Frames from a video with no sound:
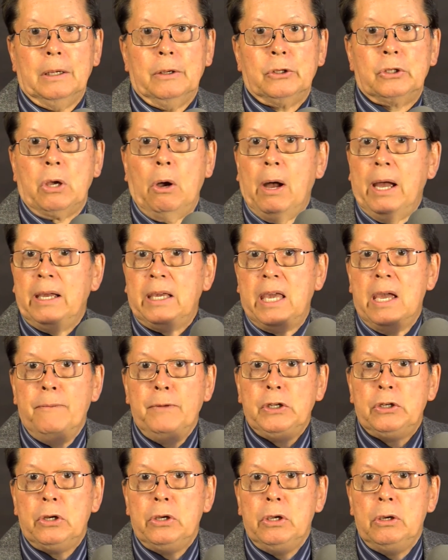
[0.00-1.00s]
So I
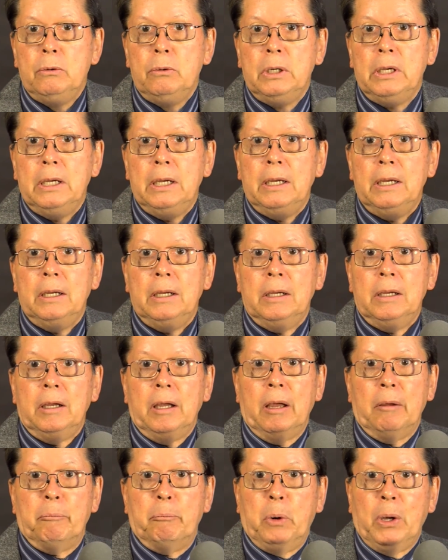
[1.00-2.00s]
give it to you.
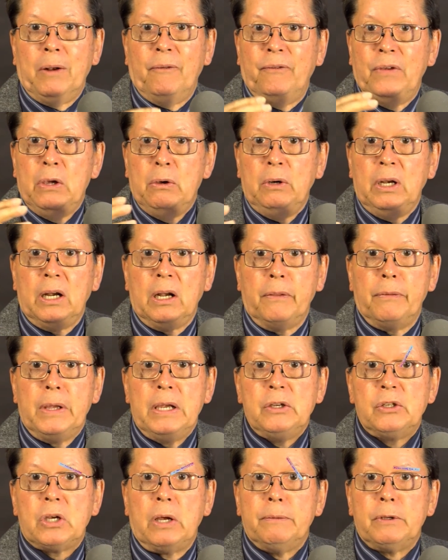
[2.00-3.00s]
I put a few little
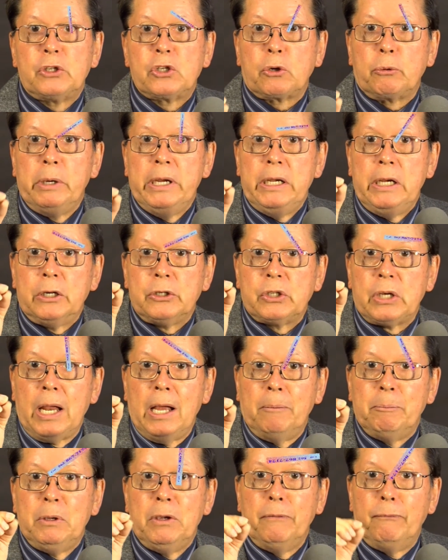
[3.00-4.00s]
things on the screen here to
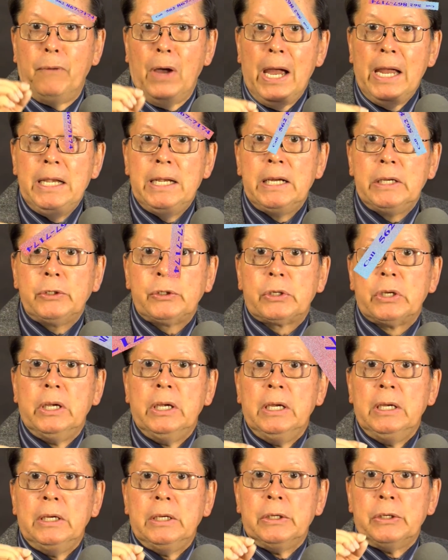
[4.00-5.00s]
help you find us,
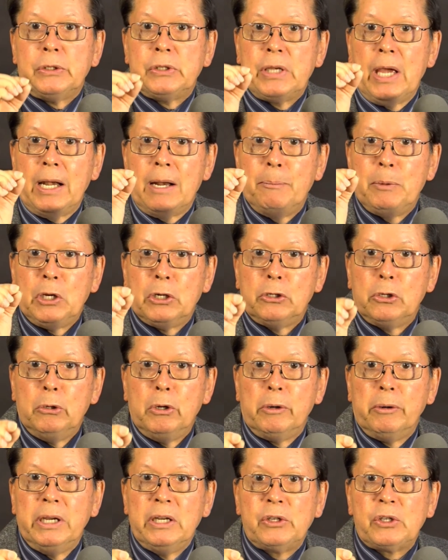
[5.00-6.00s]
set up your
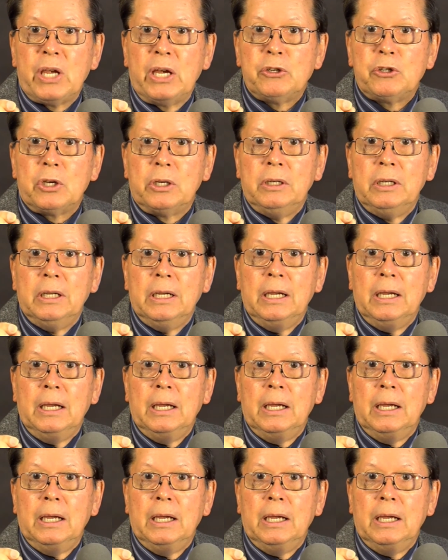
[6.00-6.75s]
tutoring session.